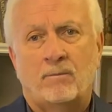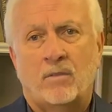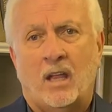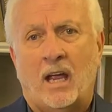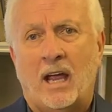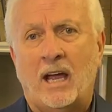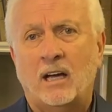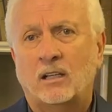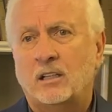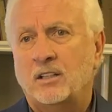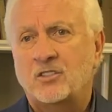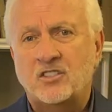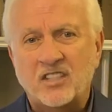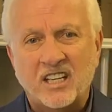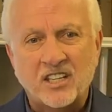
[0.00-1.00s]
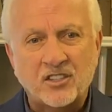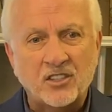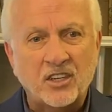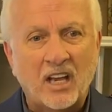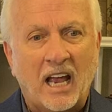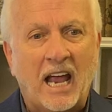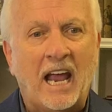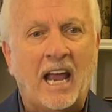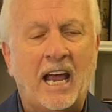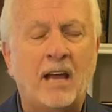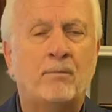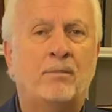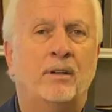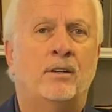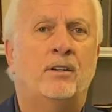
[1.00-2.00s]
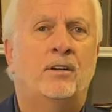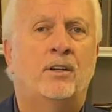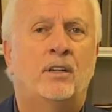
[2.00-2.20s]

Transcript: How has this happened?